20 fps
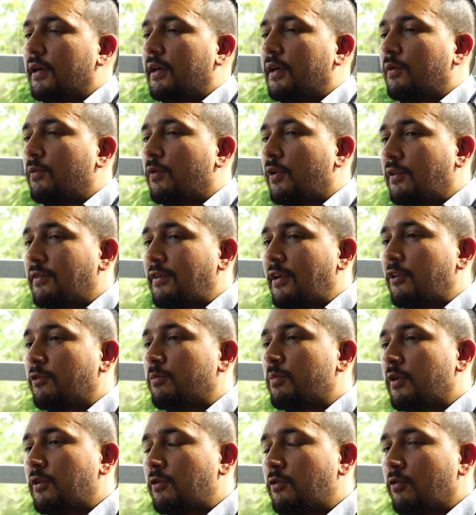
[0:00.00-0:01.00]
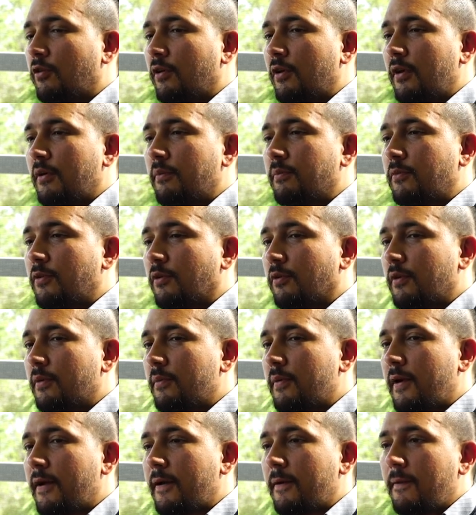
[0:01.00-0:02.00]
and when I say spread joy, I'm talking
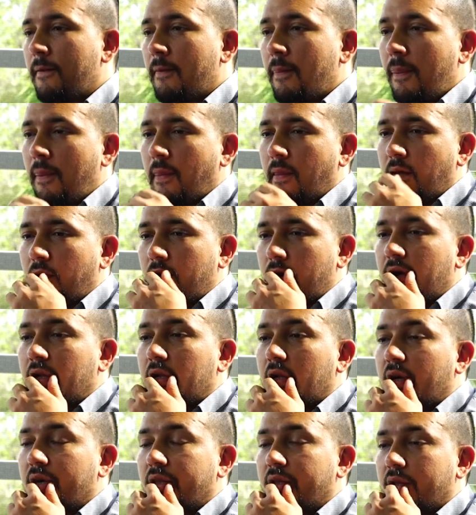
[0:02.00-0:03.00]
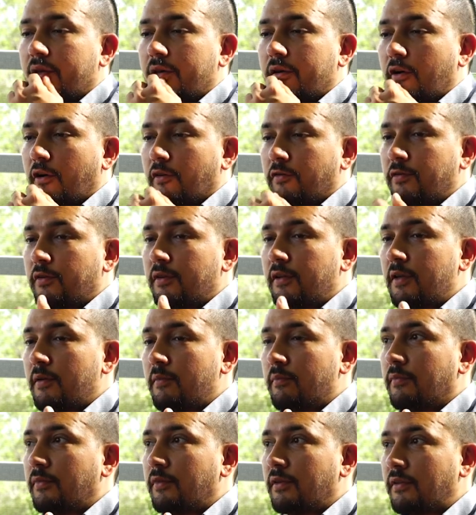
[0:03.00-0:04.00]
about, I'll either offer
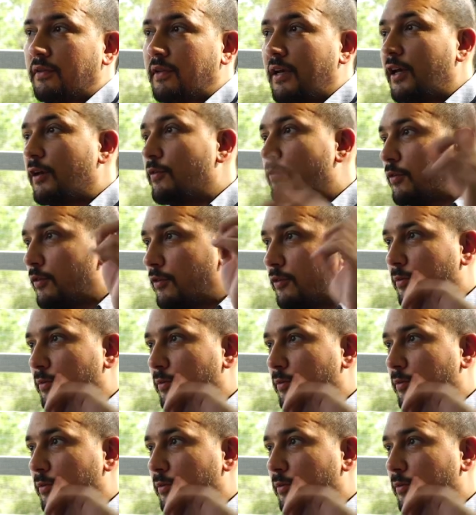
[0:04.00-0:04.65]
them to take him for a